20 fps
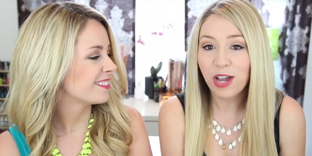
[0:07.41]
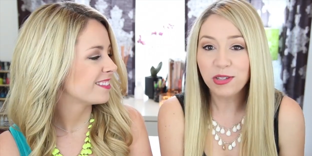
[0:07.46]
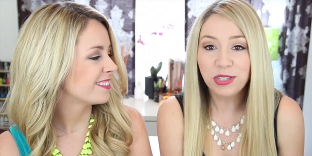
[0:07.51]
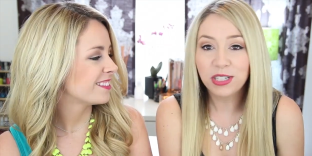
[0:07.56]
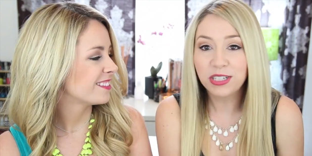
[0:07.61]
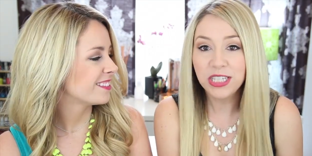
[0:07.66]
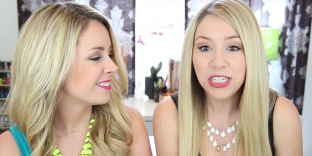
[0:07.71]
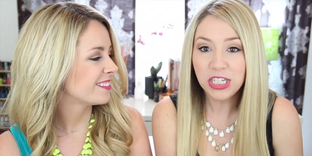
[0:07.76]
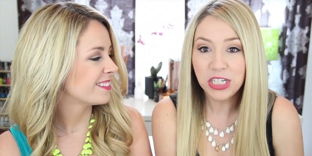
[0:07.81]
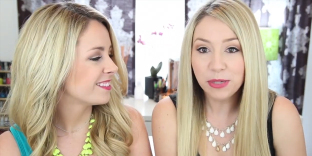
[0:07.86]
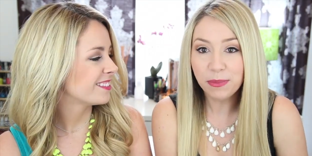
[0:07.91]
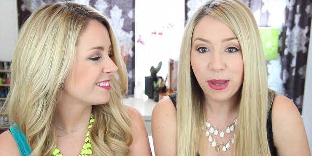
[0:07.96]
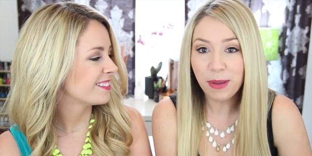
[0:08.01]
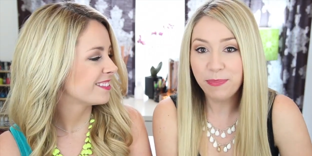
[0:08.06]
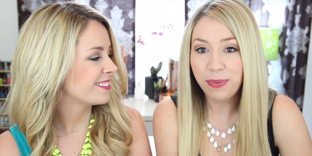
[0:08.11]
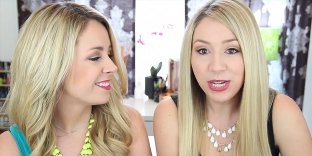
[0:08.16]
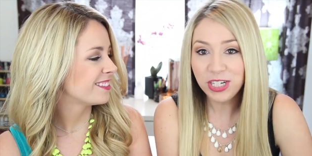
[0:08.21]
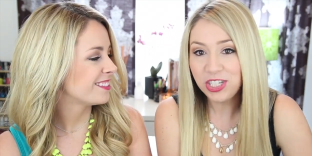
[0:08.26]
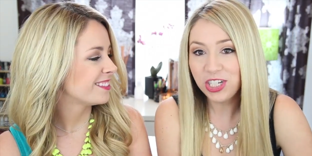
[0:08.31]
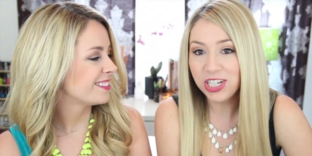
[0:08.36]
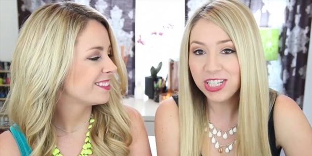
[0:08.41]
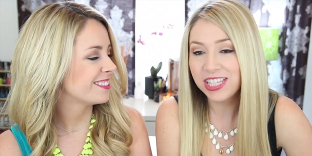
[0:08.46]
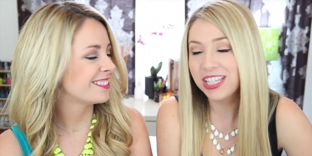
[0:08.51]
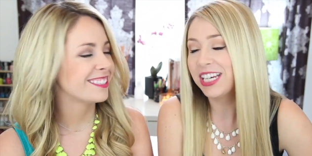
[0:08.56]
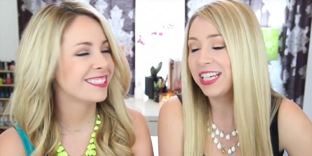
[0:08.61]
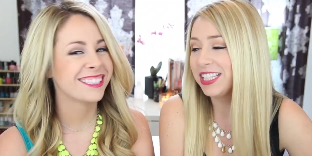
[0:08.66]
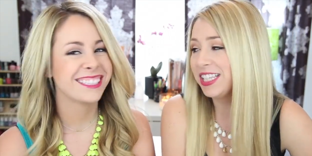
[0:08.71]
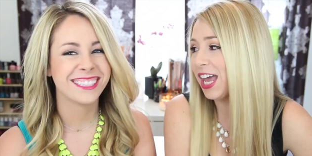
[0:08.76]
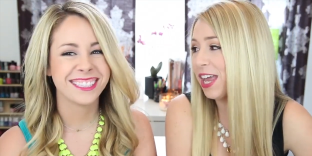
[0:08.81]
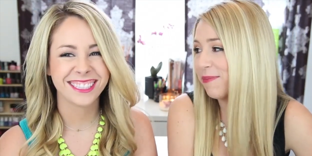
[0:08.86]
Speaker 1: I was clenching my butt cheeks
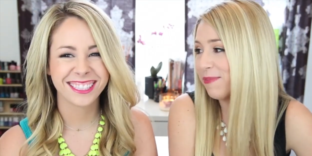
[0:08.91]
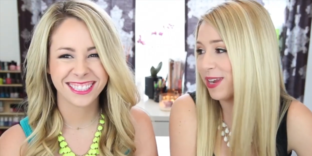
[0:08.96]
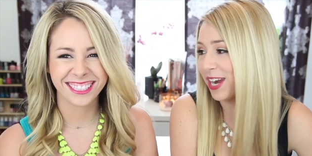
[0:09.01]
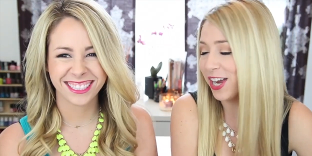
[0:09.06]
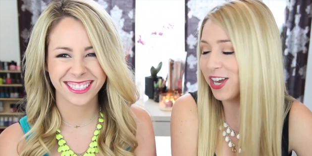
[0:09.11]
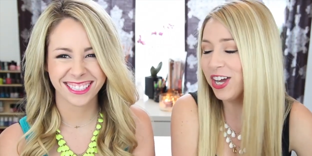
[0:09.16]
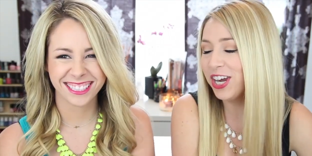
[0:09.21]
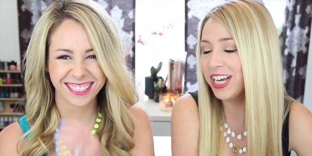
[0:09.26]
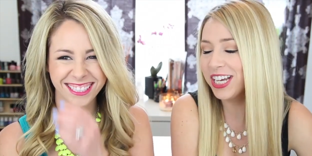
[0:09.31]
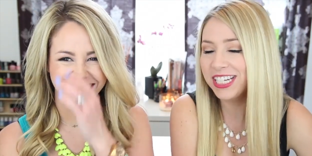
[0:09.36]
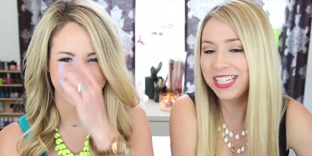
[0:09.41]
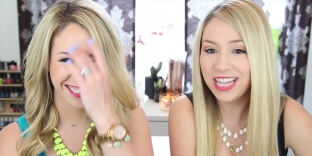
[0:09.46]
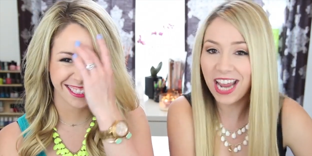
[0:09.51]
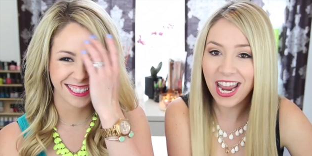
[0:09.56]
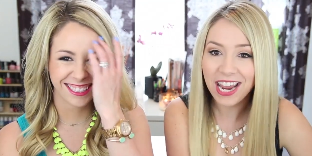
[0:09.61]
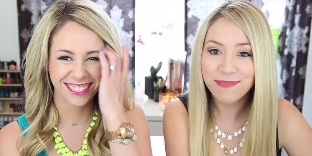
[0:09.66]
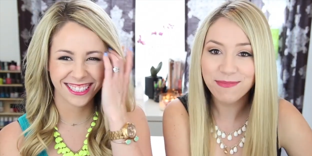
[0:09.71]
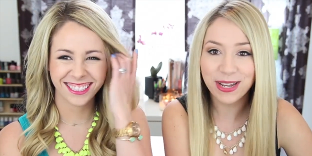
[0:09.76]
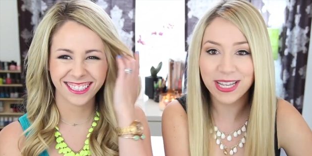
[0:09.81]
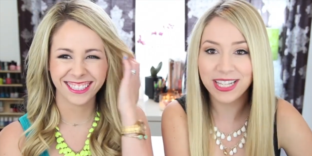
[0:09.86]
in excitement. I couldn't contain